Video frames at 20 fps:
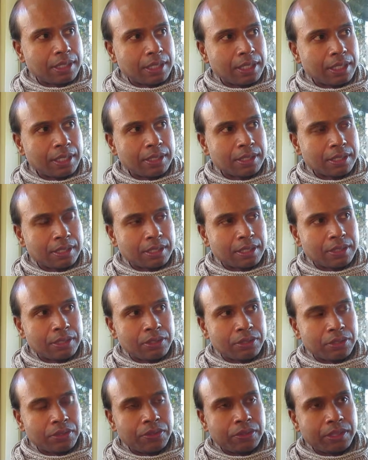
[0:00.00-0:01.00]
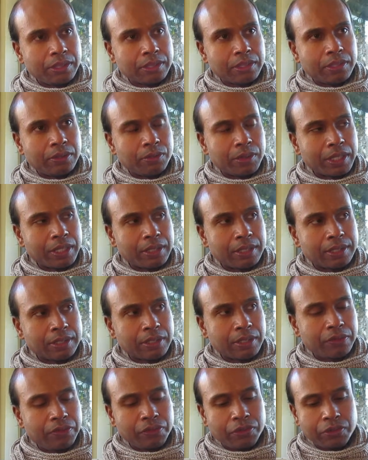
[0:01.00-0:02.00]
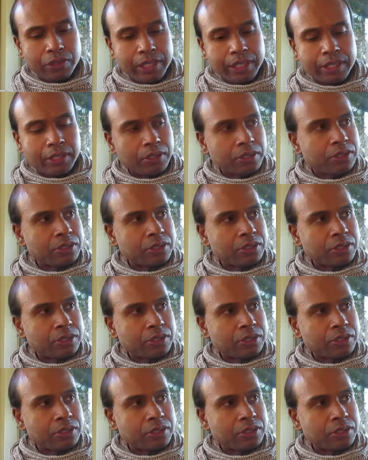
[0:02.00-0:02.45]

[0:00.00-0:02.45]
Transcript: Yes, in truth, there's only oneness. So if your ego